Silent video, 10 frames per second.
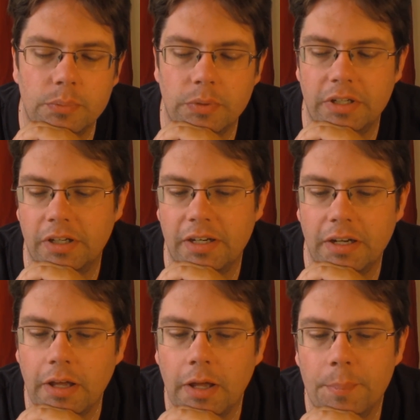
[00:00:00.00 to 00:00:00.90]
whatnot.
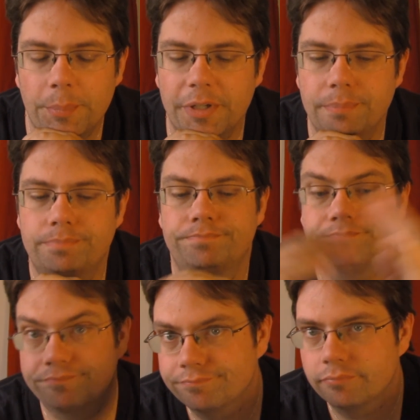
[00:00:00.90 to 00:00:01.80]
But,
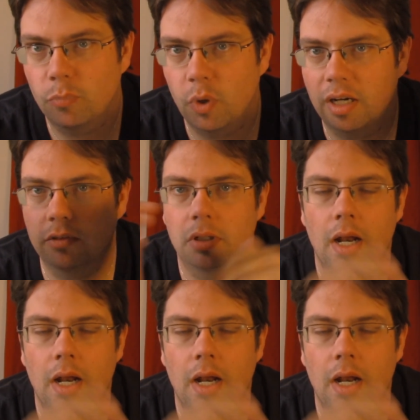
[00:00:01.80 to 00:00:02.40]
whatever.